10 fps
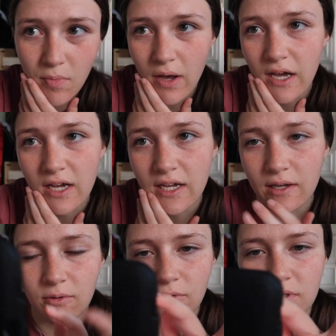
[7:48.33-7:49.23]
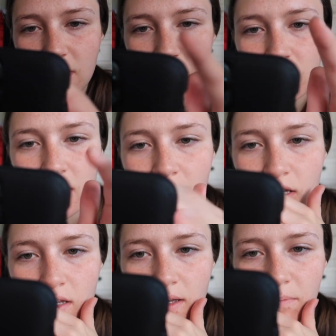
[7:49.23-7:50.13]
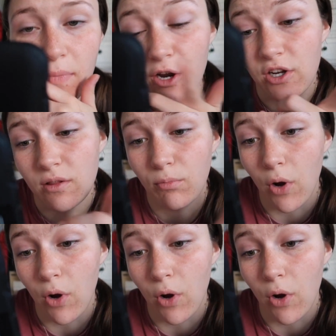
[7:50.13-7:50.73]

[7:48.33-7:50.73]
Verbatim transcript: by, who is this? Meredith